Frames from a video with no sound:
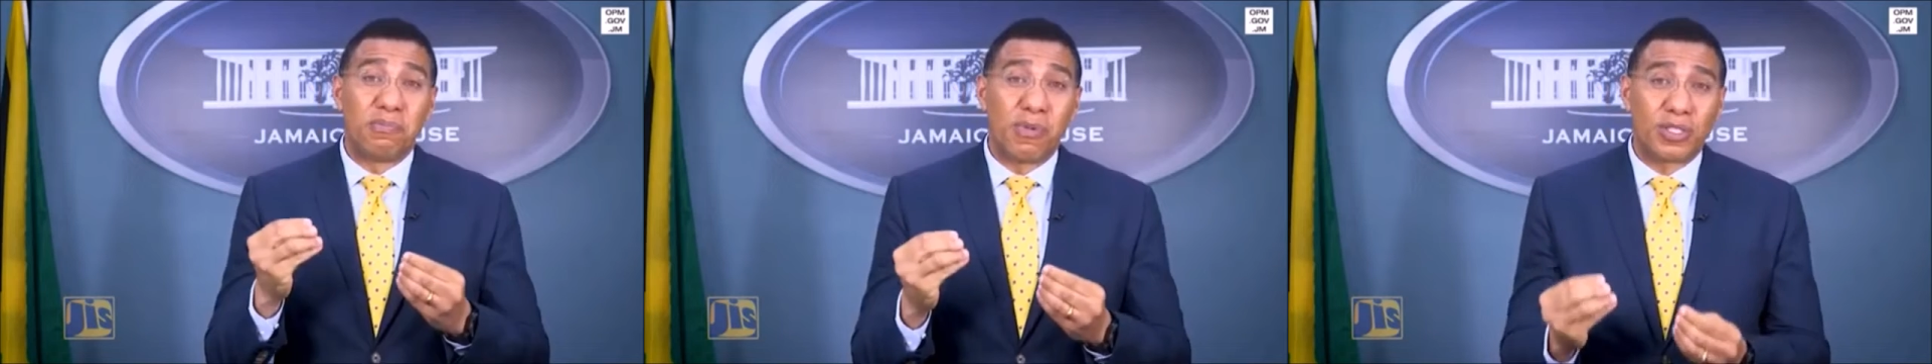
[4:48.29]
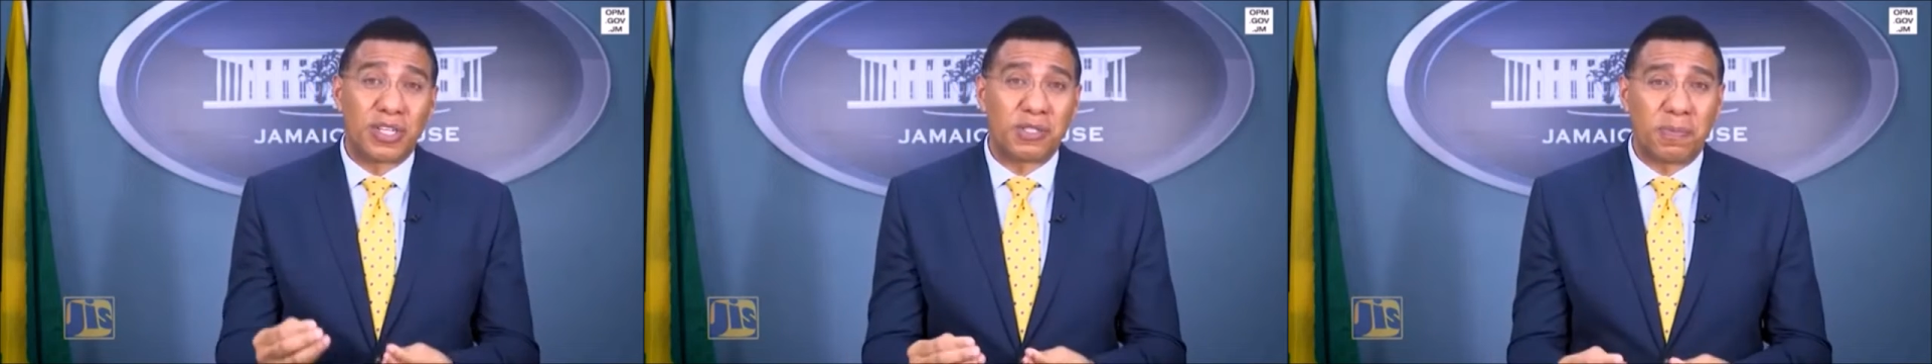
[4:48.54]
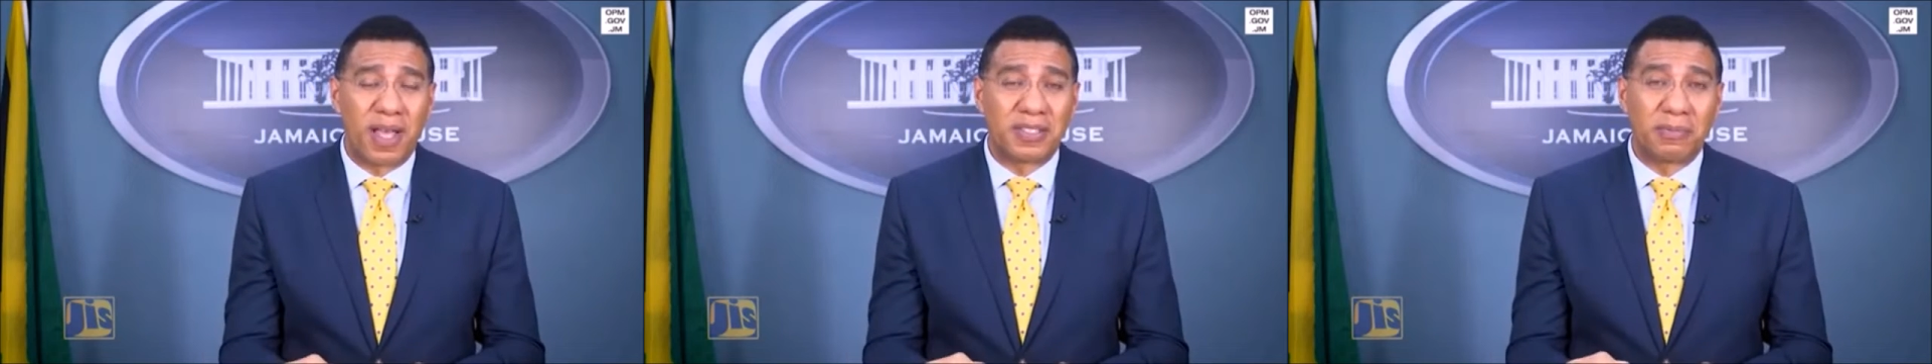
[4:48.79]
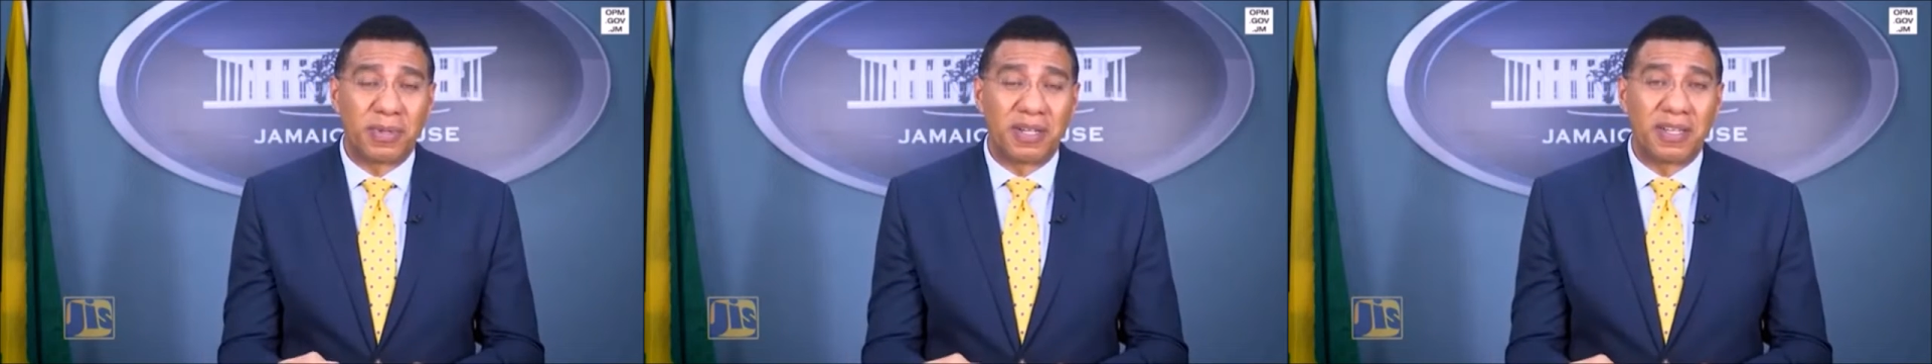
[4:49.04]
So they're
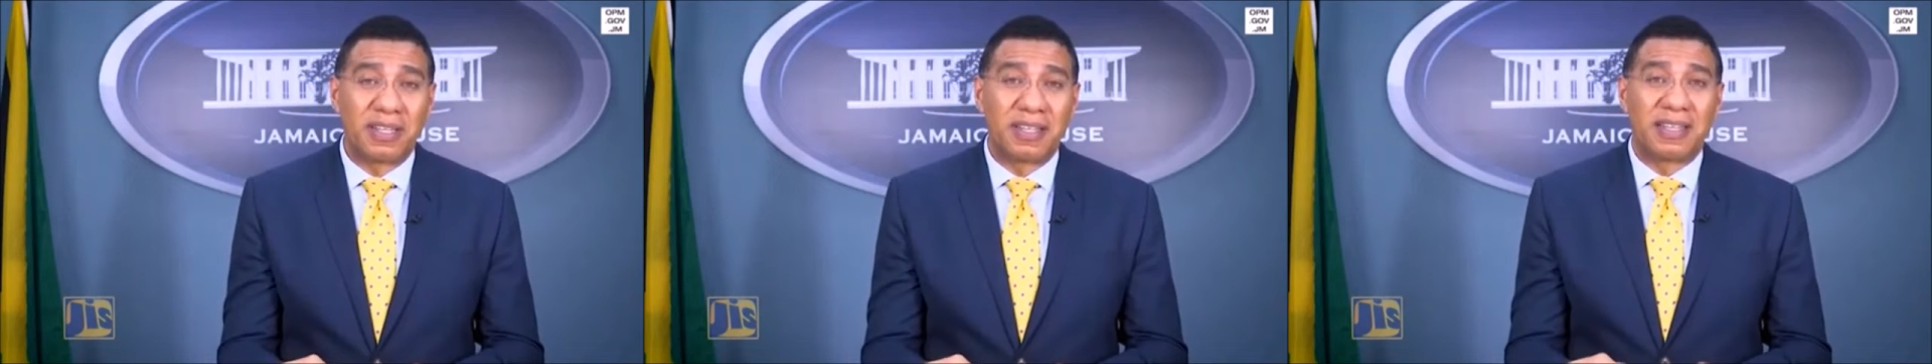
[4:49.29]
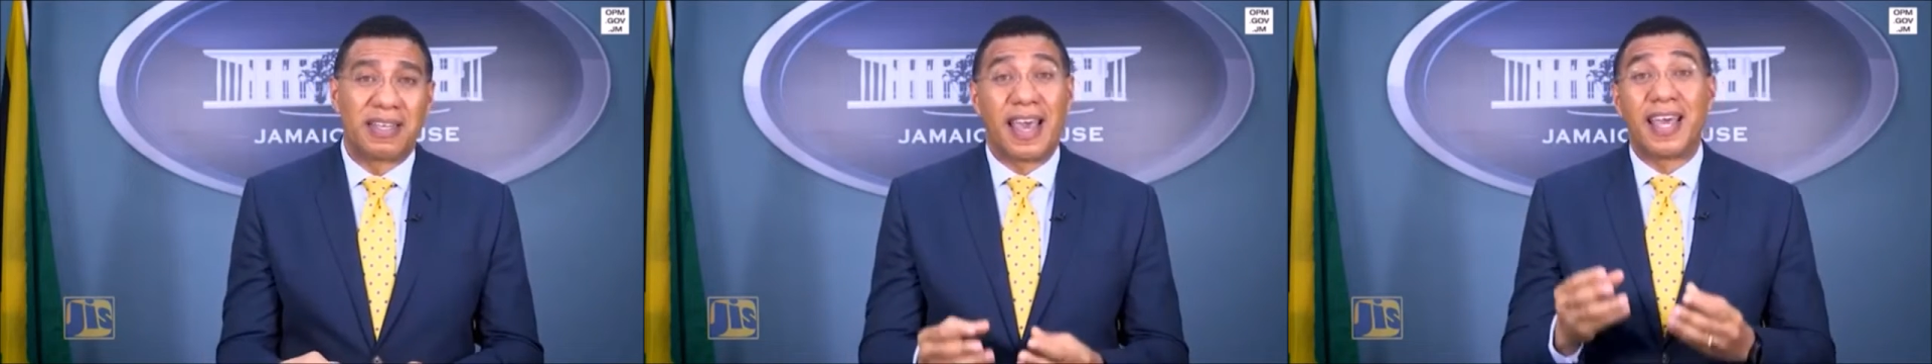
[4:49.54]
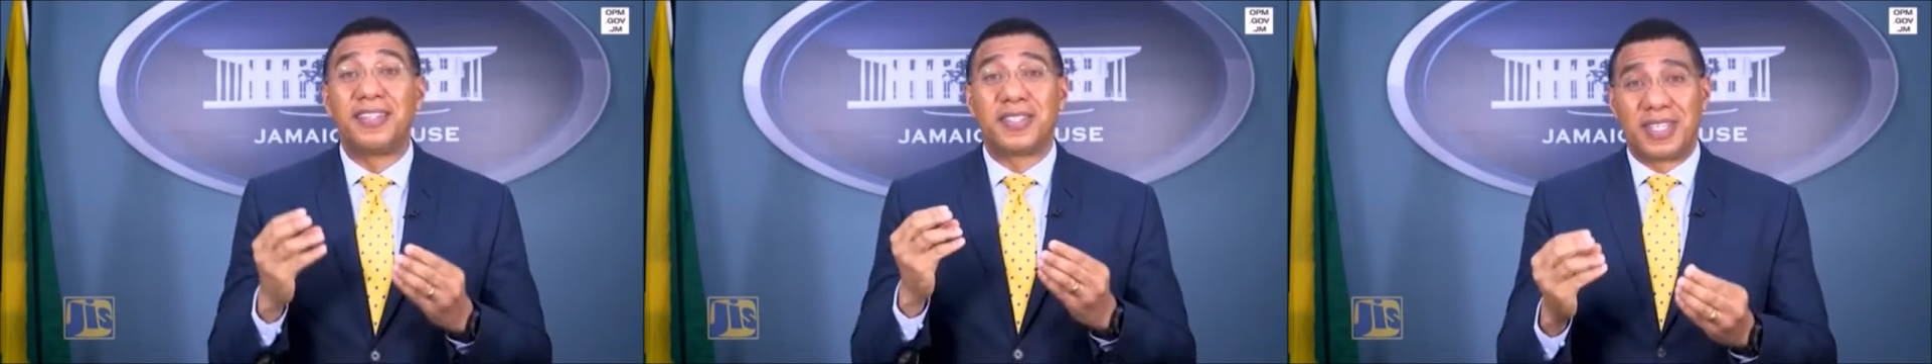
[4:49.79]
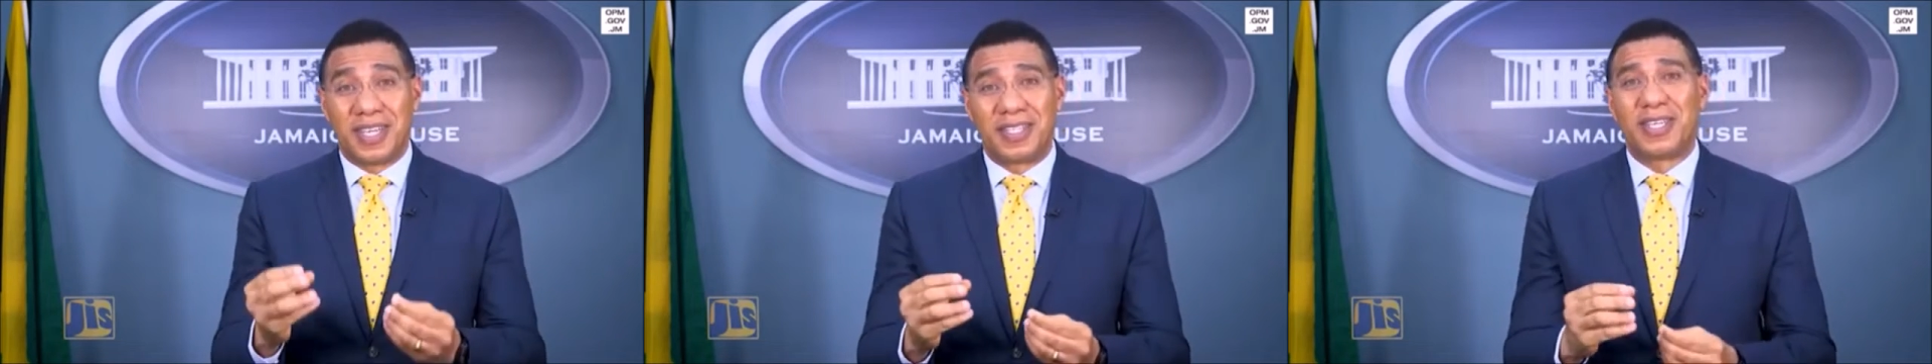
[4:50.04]
bringing the
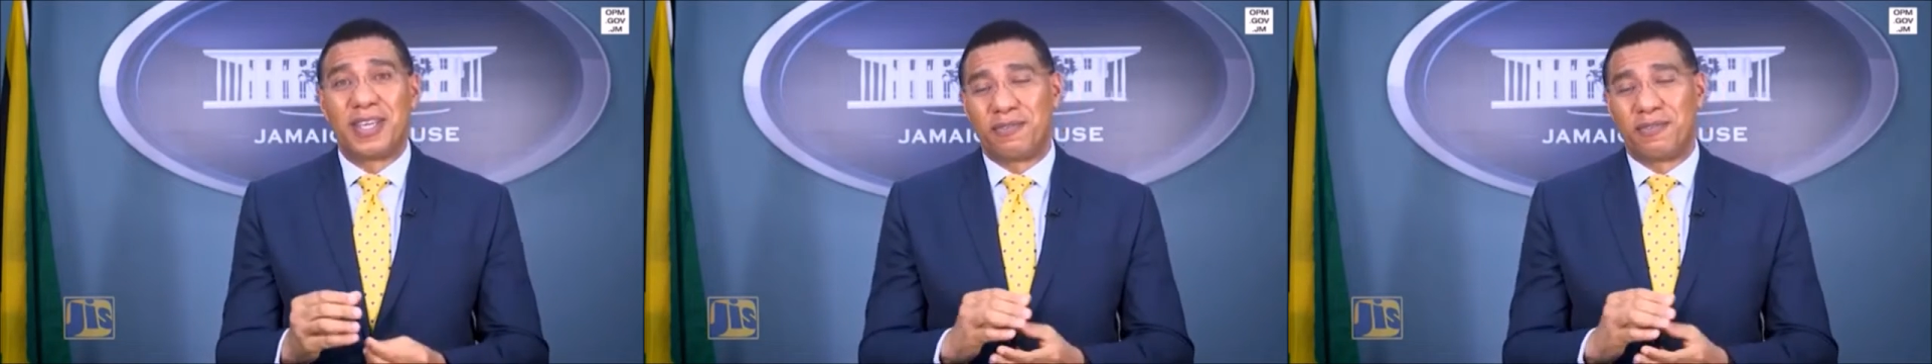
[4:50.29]
entertainment